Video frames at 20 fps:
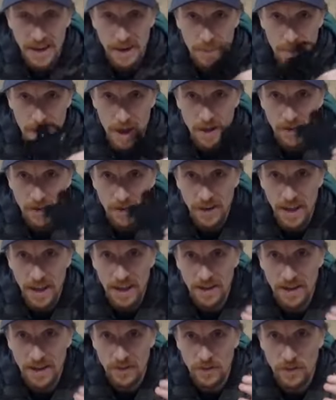on a pottery day
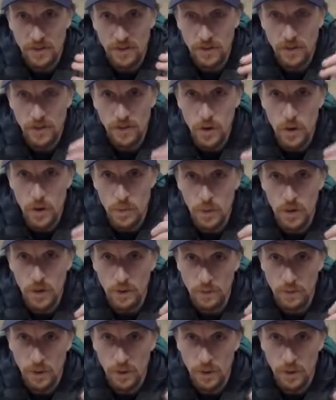can super